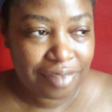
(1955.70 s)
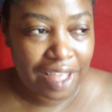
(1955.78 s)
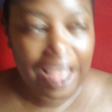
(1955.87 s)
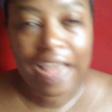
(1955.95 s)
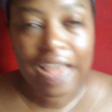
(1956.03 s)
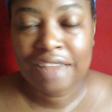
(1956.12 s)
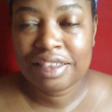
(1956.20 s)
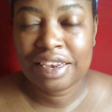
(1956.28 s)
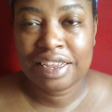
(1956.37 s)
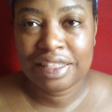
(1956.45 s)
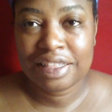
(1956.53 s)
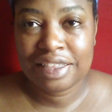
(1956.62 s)
I
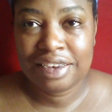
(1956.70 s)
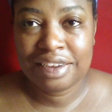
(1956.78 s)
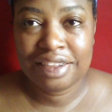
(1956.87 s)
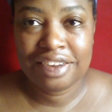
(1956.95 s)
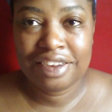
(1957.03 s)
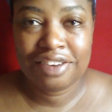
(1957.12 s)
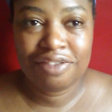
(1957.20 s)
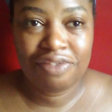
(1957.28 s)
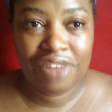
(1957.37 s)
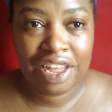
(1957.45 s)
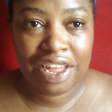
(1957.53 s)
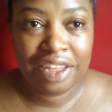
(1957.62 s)
accidentally deleted
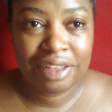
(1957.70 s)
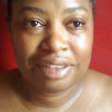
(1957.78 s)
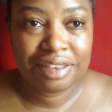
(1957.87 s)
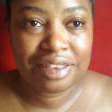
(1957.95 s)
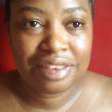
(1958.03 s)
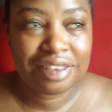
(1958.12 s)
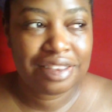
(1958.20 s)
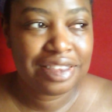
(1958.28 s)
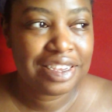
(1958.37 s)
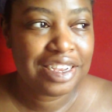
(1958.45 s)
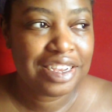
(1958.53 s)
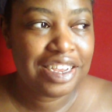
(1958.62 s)
files,
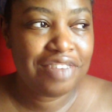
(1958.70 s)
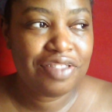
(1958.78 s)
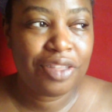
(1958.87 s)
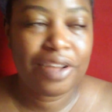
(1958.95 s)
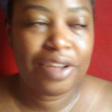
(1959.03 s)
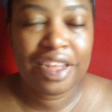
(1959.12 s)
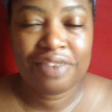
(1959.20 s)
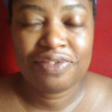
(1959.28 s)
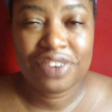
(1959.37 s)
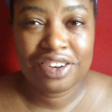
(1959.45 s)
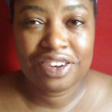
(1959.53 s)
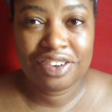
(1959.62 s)
even though I hadn't
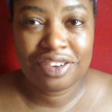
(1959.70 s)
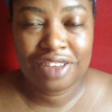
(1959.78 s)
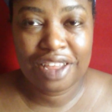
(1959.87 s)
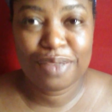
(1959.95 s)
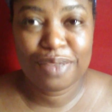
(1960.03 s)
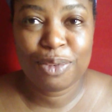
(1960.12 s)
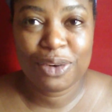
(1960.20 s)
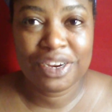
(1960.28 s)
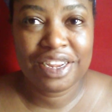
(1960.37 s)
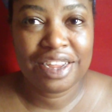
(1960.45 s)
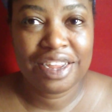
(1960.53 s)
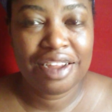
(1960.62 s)
finished
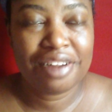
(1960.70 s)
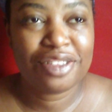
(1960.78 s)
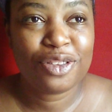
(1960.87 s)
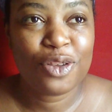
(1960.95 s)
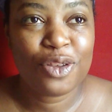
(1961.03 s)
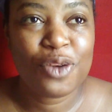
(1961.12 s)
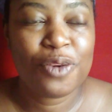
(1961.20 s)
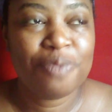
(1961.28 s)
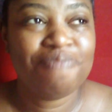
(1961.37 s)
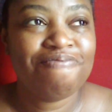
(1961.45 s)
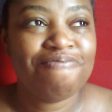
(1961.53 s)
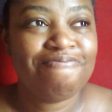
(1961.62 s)
exporting it. So
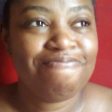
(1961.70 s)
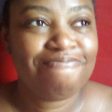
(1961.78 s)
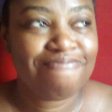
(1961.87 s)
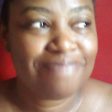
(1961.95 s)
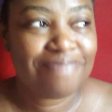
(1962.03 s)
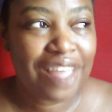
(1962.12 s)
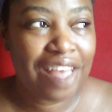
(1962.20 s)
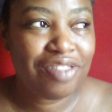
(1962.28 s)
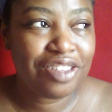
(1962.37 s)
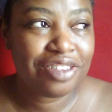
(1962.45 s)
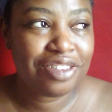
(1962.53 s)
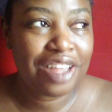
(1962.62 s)
I have
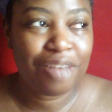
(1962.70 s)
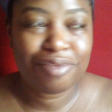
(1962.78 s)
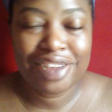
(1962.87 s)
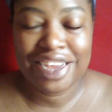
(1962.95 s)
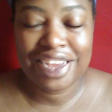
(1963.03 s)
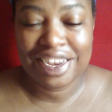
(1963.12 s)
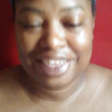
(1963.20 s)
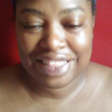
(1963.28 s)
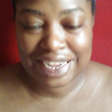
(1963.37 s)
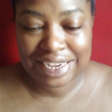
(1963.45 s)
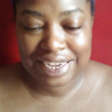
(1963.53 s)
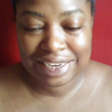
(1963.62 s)
to now re-edit
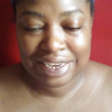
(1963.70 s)
that.